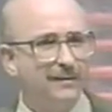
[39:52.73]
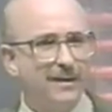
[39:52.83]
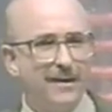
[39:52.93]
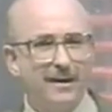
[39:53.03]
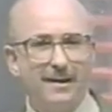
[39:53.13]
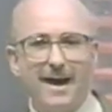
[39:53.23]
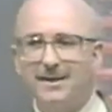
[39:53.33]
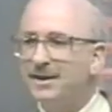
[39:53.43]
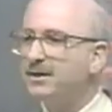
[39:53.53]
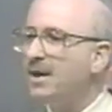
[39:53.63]
Okay, the
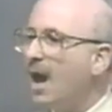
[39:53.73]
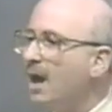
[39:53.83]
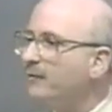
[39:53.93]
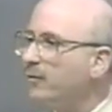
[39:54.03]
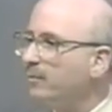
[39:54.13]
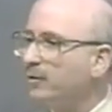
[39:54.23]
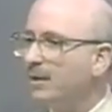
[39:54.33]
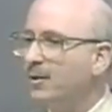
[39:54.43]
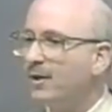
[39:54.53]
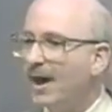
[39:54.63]
classic nonverbal
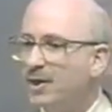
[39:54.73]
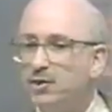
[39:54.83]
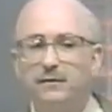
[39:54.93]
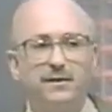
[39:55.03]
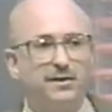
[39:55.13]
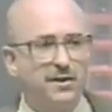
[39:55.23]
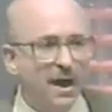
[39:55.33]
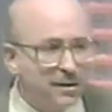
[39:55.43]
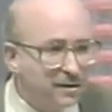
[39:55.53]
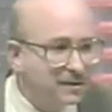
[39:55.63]
communication of
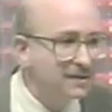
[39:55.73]
disgust,